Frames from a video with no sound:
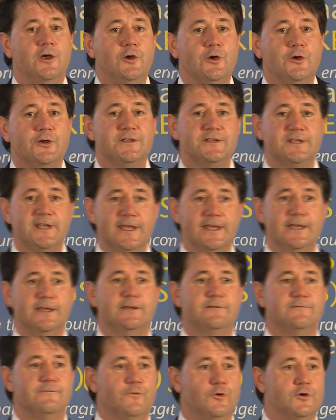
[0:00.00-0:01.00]
who can take
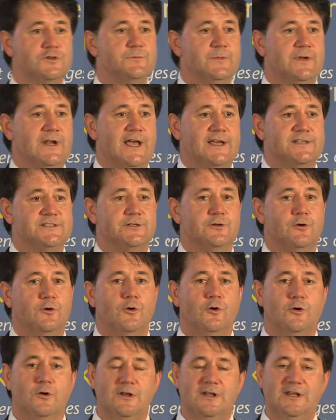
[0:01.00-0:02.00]
enforcement action
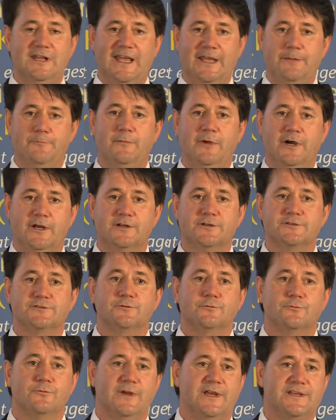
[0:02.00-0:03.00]
or let matters
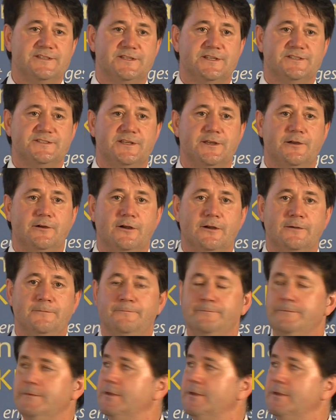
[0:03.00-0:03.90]
rest as they are.